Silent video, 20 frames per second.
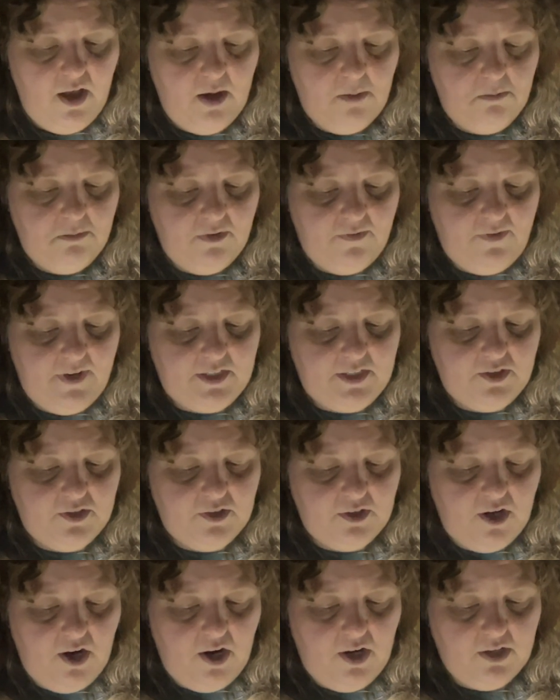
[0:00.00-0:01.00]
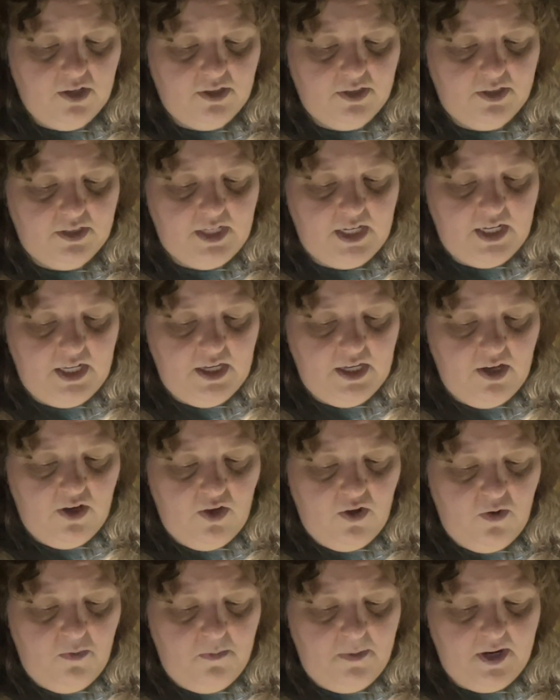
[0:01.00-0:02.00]
Professor Carl Zinka
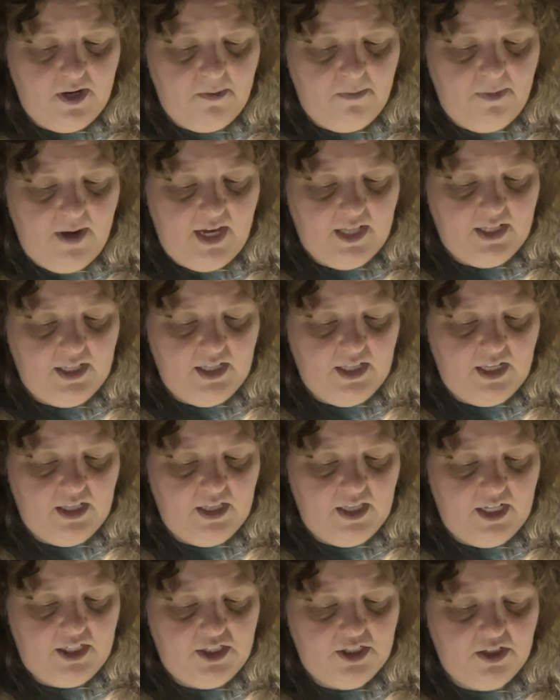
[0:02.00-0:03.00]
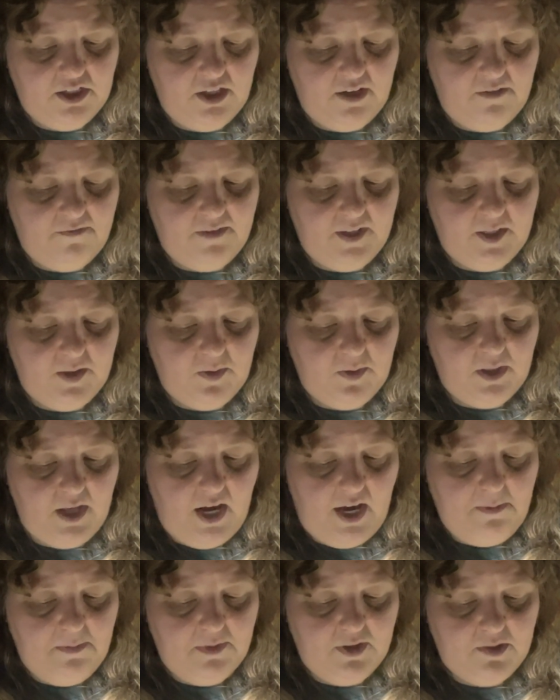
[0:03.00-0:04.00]
opened a bottle allegedly filled with
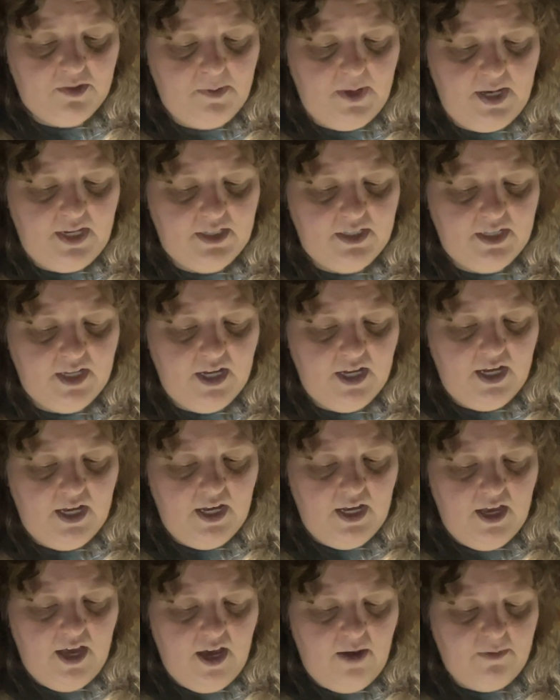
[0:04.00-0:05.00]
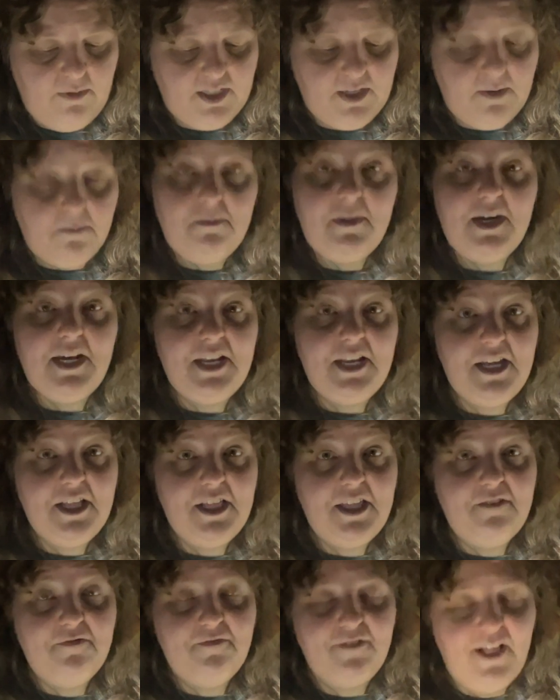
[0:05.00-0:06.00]
hyperspace and was
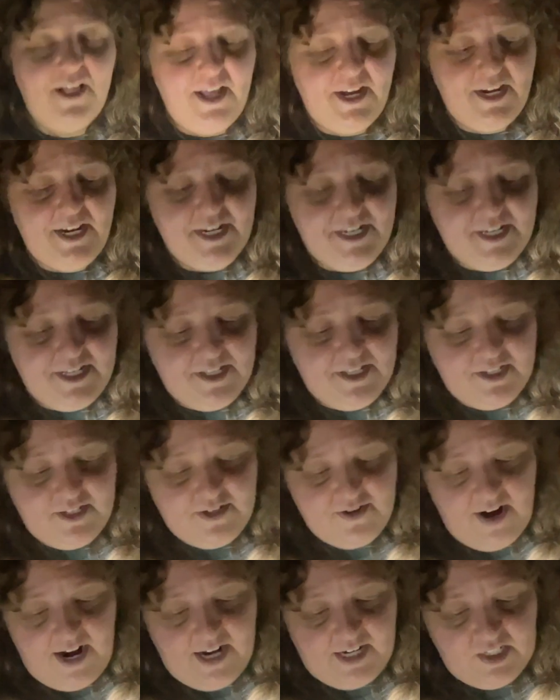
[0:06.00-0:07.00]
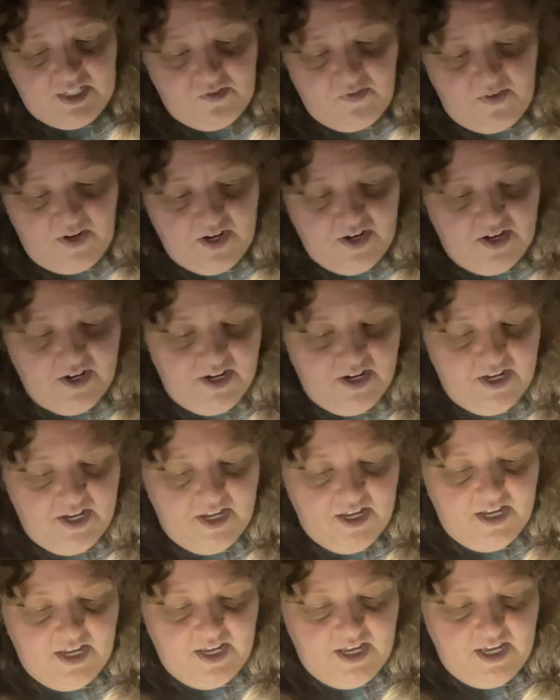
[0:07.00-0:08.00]
immediately flung into the stratosphere.
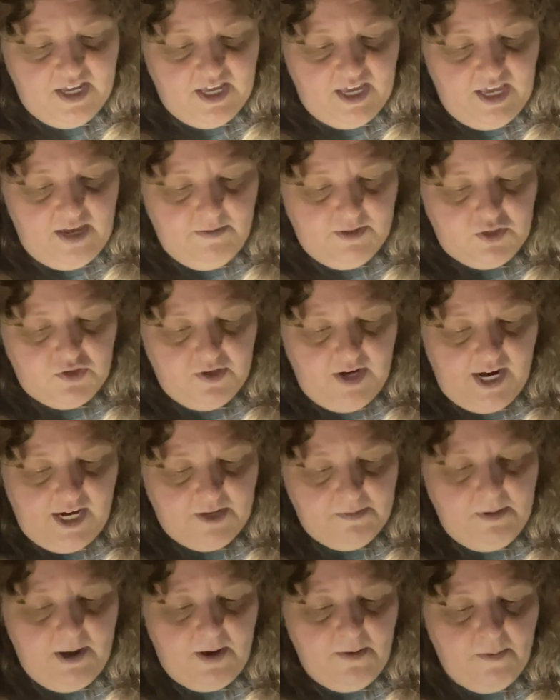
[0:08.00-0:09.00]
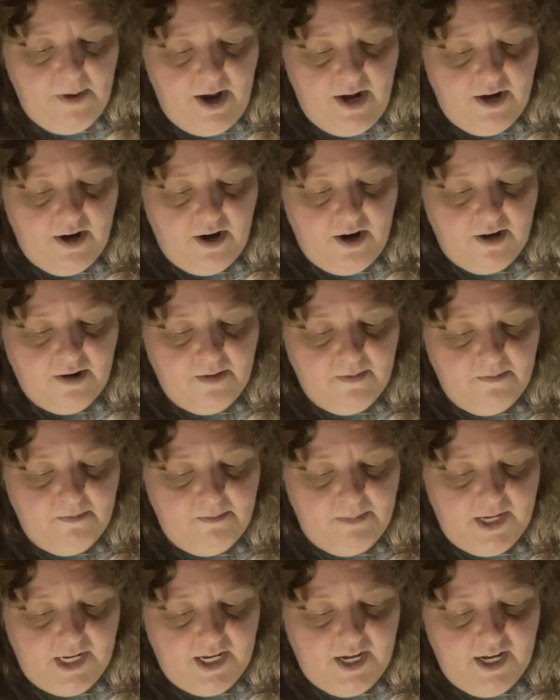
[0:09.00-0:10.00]
He was tracked by radar,
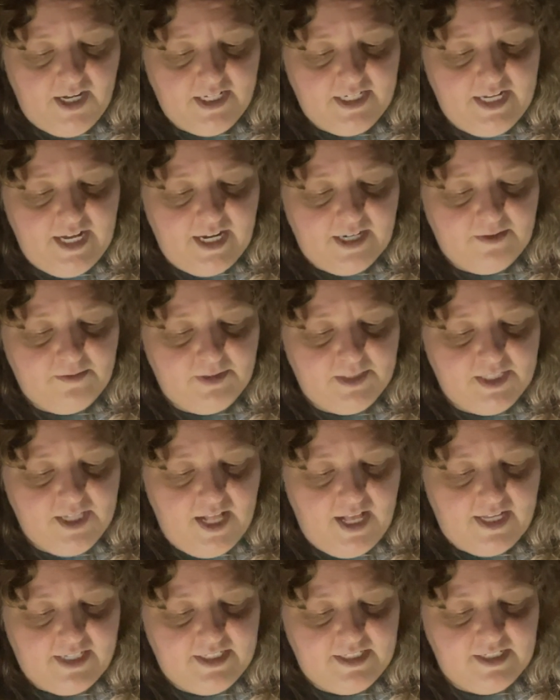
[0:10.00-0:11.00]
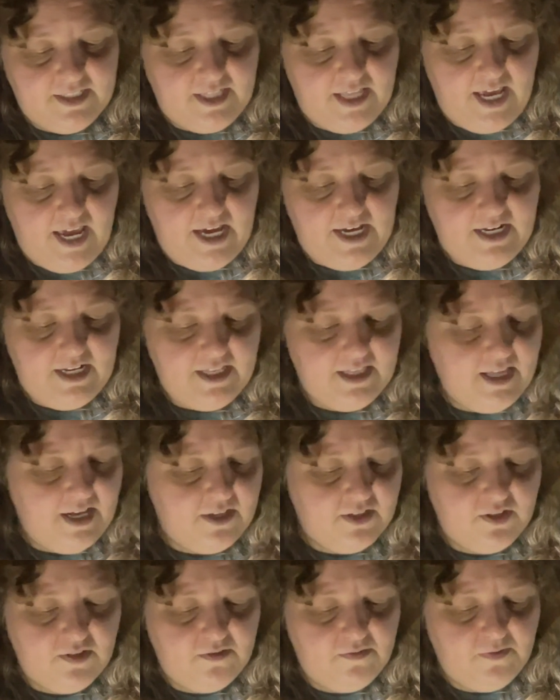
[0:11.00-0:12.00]
but contact was lost at the
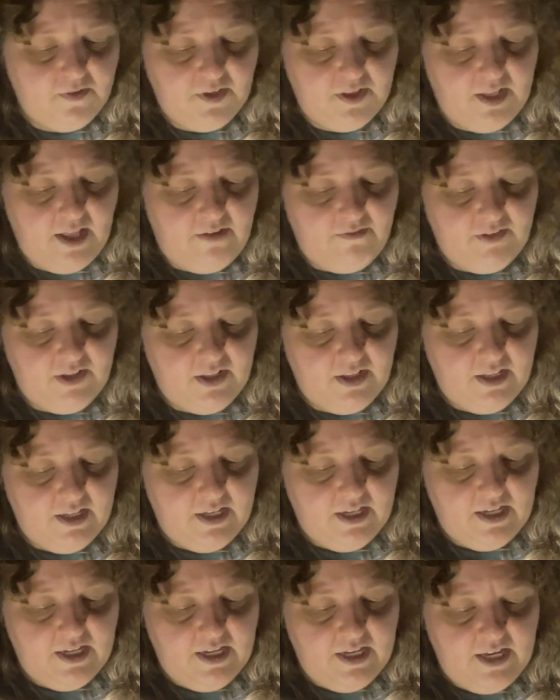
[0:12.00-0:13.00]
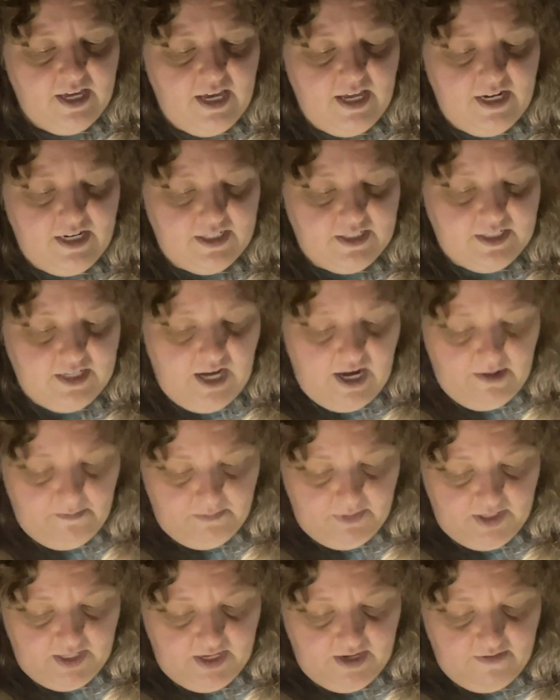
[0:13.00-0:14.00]
80,000-foot level. It is not
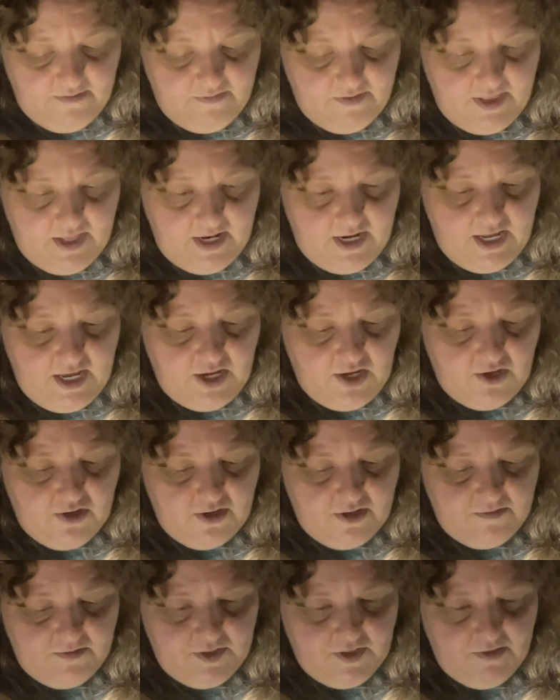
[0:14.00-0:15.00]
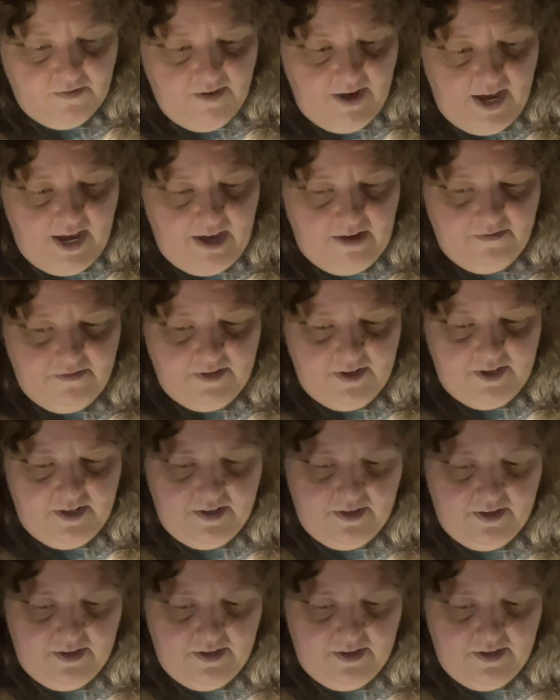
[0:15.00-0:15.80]
believed that he could have survived.